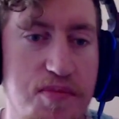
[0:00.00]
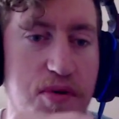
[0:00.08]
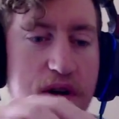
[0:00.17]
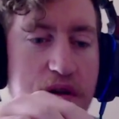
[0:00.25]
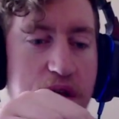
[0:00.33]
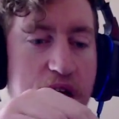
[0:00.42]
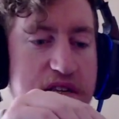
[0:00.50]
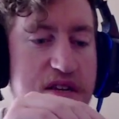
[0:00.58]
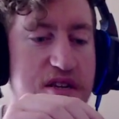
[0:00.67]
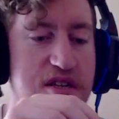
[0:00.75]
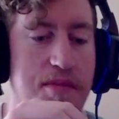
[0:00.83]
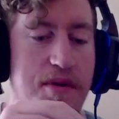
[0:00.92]
pretty glossy,
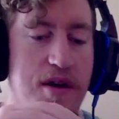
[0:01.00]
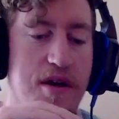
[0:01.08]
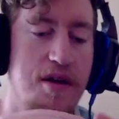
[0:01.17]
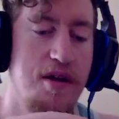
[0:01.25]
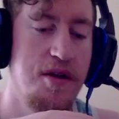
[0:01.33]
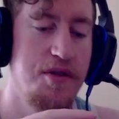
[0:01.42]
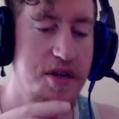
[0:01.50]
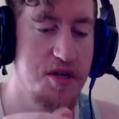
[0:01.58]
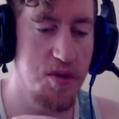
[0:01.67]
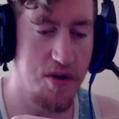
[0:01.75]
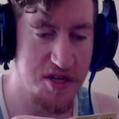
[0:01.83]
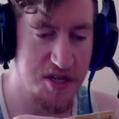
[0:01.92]
slimy. These are
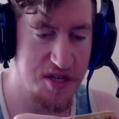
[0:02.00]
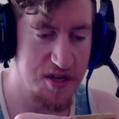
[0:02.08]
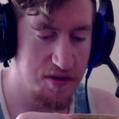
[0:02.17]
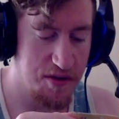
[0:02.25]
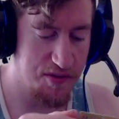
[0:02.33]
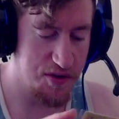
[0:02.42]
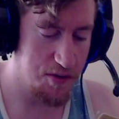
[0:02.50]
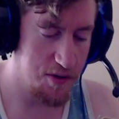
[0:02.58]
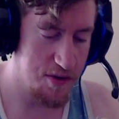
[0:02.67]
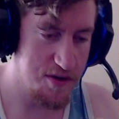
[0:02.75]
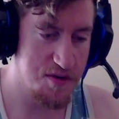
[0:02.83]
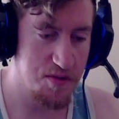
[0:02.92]
all sealed, of
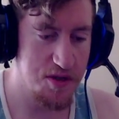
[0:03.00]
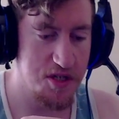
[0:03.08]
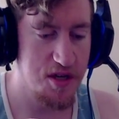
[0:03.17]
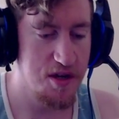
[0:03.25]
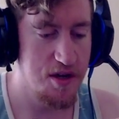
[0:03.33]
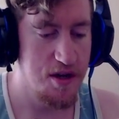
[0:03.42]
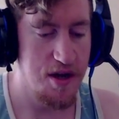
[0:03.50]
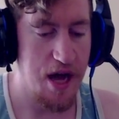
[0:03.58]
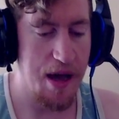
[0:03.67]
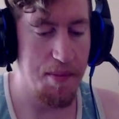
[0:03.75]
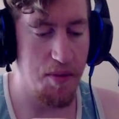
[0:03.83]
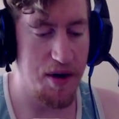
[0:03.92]
course, which I
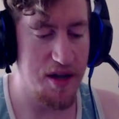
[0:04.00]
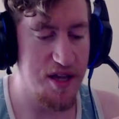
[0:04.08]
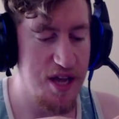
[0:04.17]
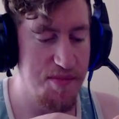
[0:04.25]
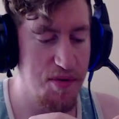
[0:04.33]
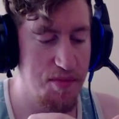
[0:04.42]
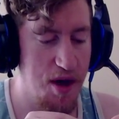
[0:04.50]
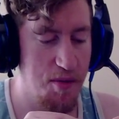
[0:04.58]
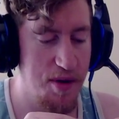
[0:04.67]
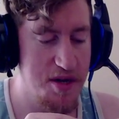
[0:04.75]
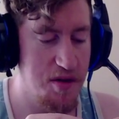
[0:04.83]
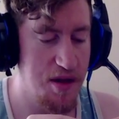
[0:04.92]
might want to keep them that way
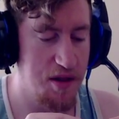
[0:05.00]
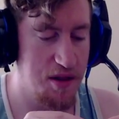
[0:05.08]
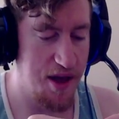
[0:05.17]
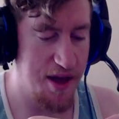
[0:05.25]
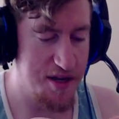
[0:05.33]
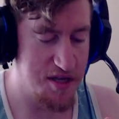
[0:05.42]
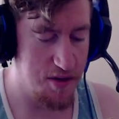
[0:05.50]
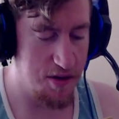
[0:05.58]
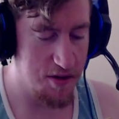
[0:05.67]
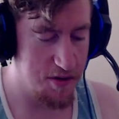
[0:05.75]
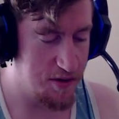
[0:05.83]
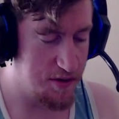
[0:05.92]
so they last
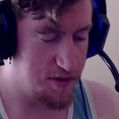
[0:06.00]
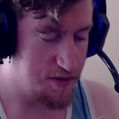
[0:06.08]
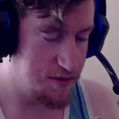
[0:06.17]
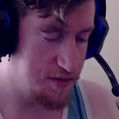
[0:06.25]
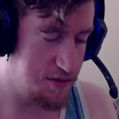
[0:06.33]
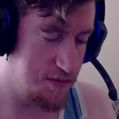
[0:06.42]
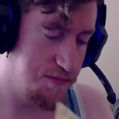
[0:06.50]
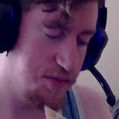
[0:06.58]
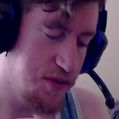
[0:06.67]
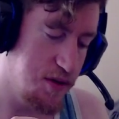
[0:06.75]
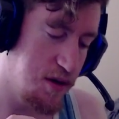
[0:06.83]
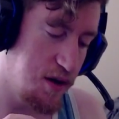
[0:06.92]
longer.
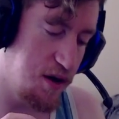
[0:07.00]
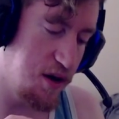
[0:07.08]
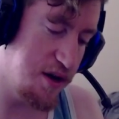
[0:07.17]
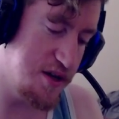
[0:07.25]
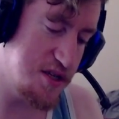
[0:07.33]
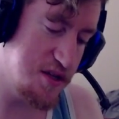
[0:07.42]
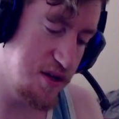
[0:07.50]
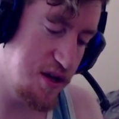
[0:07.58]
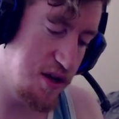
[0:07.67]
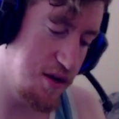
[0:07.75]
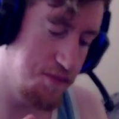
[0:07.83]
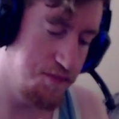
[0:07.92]
Honestly,
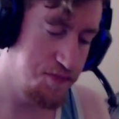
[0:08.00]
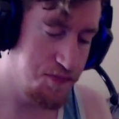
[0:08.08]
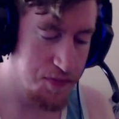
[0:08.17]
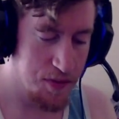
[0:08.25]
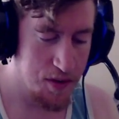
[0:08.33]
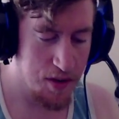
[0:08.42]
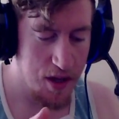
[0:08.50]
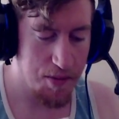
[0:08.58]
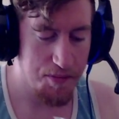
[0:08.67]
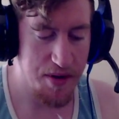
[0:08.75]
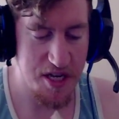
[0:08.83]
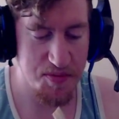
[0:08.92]

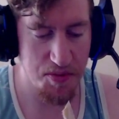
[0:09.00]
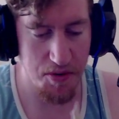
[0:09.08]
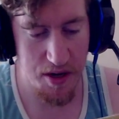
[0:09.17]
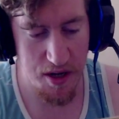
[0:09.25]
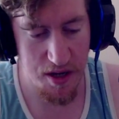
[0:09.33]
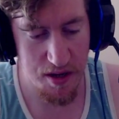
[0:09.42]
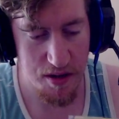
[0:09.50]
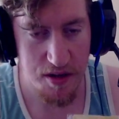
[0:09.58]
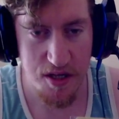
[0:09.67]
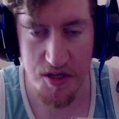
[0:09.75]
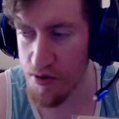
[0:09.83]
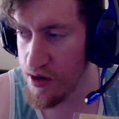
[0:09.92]
yeah, it's pretty. It's
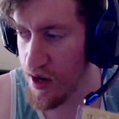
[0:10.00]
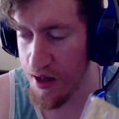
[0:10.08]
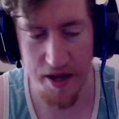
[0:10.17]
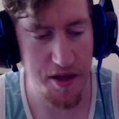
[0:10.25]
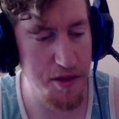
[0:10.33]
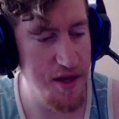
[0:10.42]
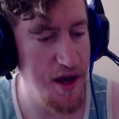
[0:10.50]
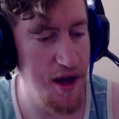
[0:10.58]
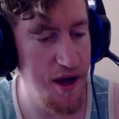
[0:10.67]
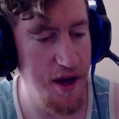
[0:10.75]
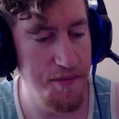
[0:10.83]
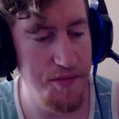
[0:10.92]
pretty. I like the
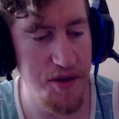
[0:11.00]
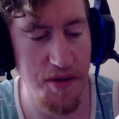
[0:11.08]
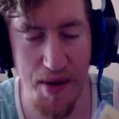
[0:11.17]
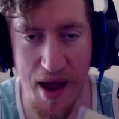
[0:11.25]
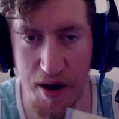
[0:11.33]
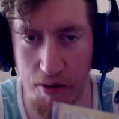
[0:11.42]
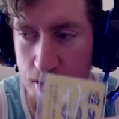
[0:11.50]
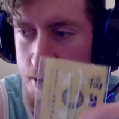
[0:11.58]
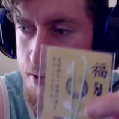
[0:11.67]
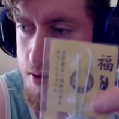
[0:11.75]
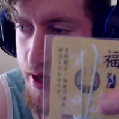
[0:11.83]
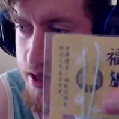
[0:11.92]
uh, the background,
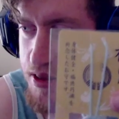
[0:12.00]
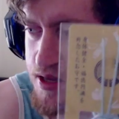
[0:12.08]
like the